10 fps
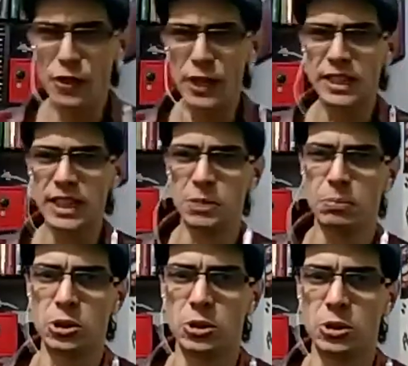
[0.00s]
I think that
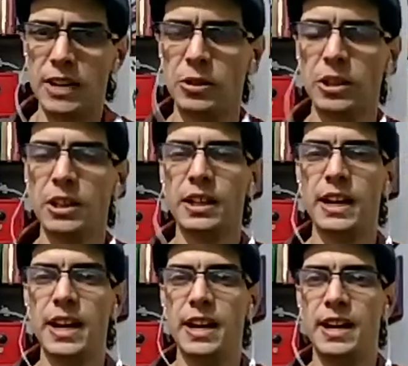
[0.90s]
Bolsonaro
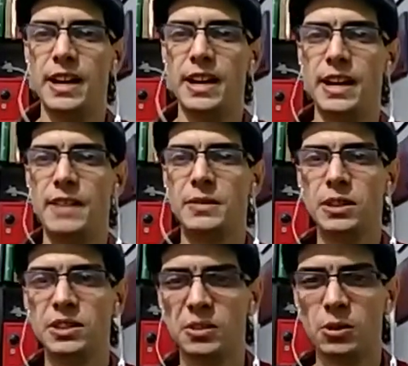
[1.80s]
have
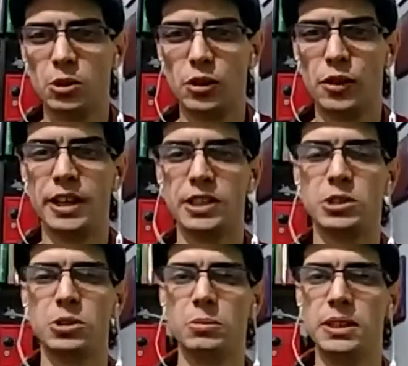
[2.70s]
done good things
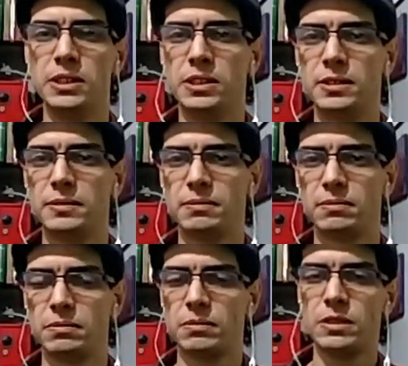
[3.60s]
too, but
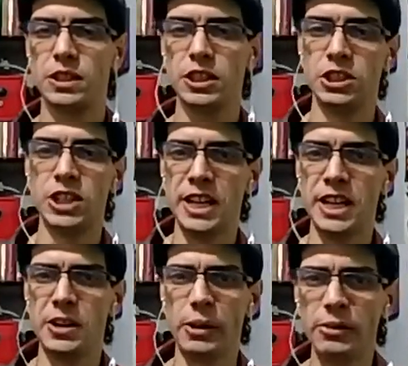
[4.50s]
in
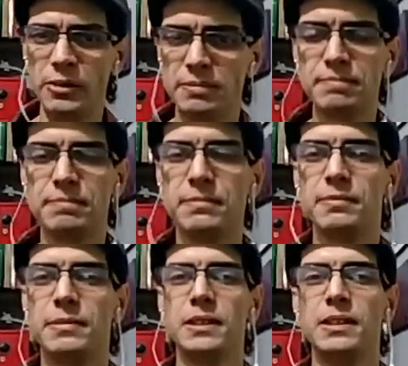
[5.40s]
general,
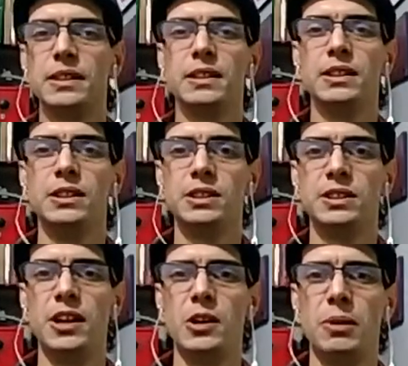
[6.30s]
he's
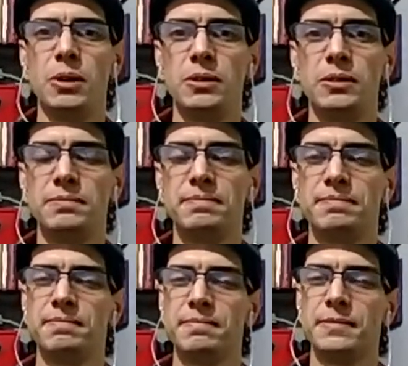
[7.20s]
terrible.
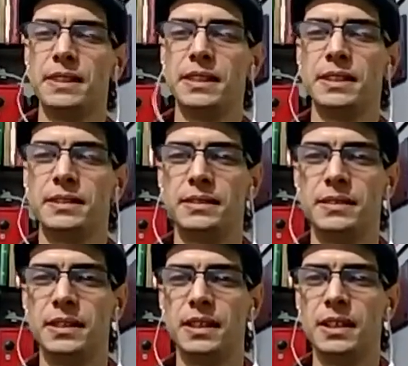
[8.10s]
And
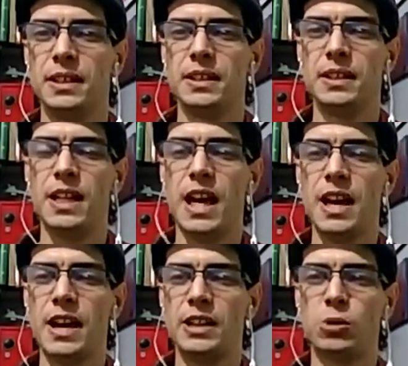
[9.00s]

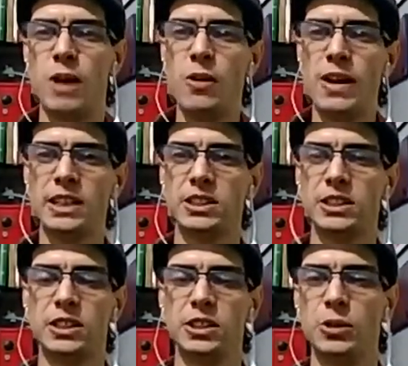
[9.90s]
as well as
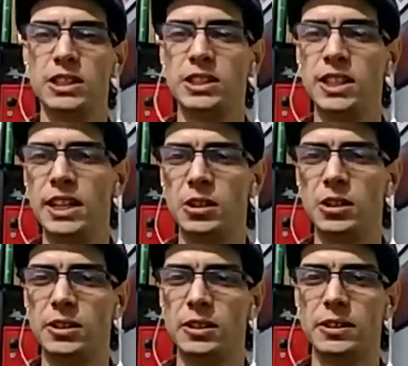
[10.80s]
in USA
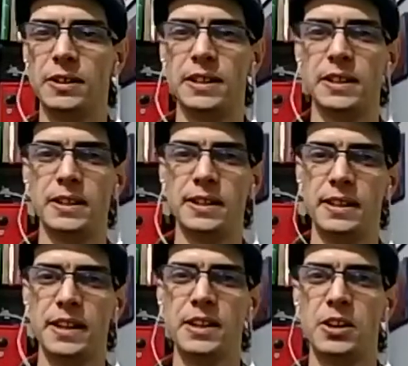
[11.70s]
or
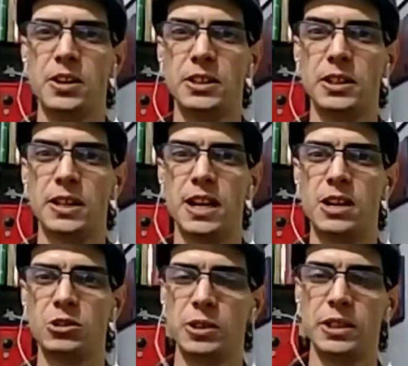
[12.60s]
in any other
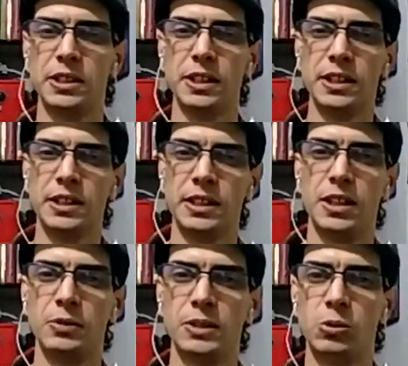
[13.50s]
country
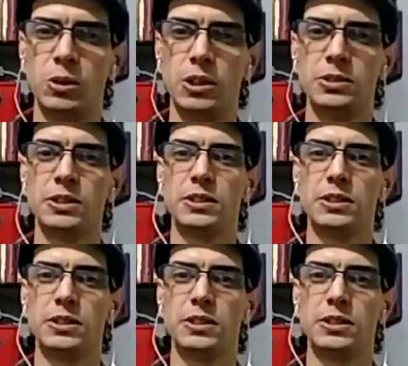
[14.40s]
of the world.